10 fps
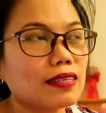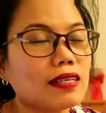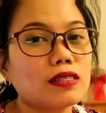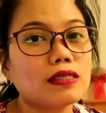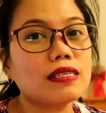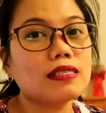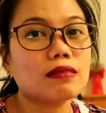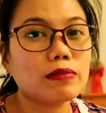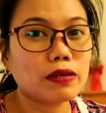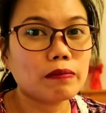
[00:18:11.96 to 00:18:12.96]
Since
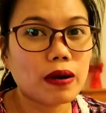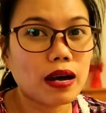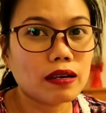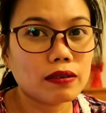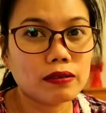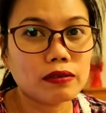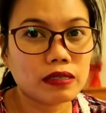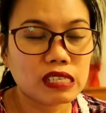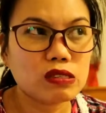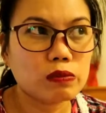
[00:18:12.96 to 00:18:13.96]
meron pa akong,
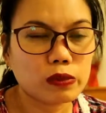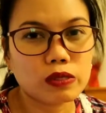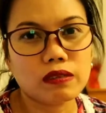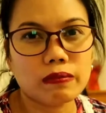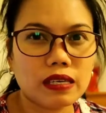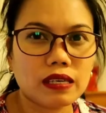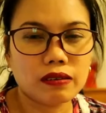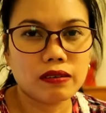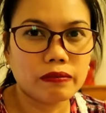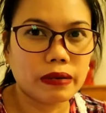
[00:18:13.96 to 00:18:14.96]
kasi supposed to be, you
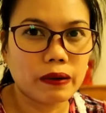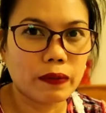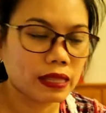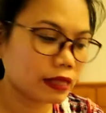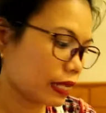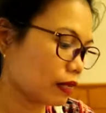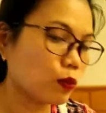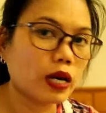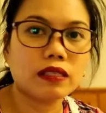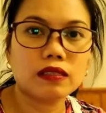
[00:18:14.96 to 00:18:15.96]
know, buy one, take
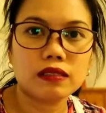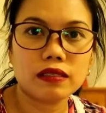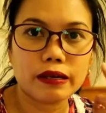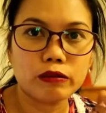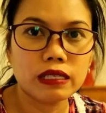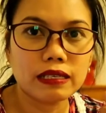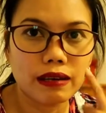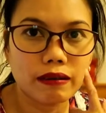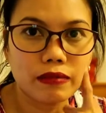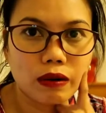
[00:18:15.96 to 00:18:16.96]
one. I only
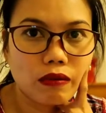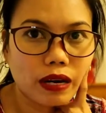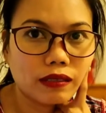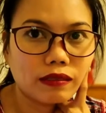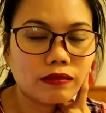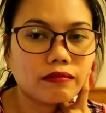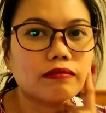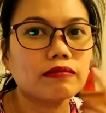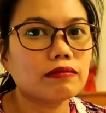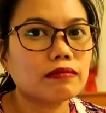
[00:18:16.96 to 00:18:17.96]
grab the one.
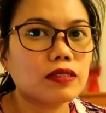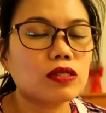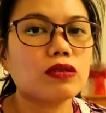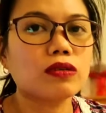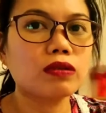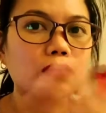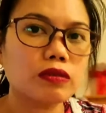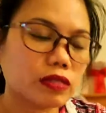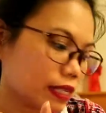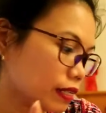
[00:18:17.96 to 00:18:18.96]
So,
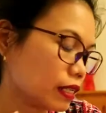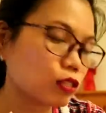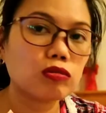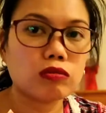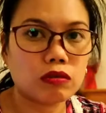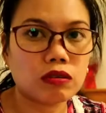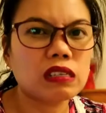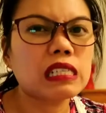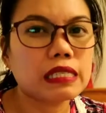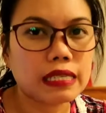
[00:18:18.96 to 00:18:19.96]
sa next store,
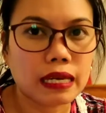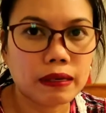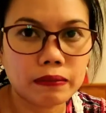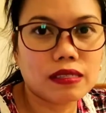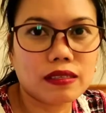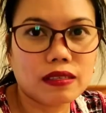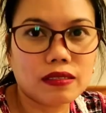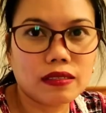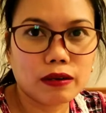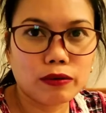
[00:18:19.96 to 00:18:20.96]
the same.
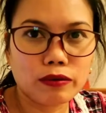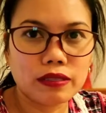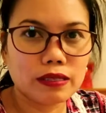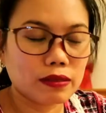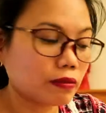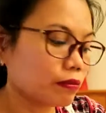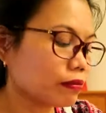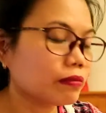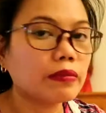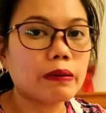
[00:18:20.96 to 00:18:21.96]
Zero din yung
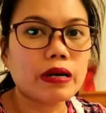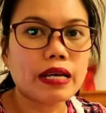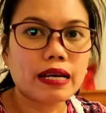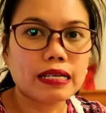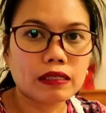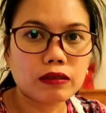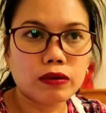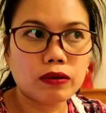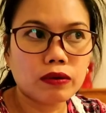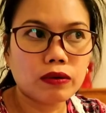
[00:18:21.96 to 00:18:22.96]
babayaran
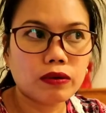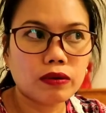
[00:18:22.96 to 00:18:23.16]
ko.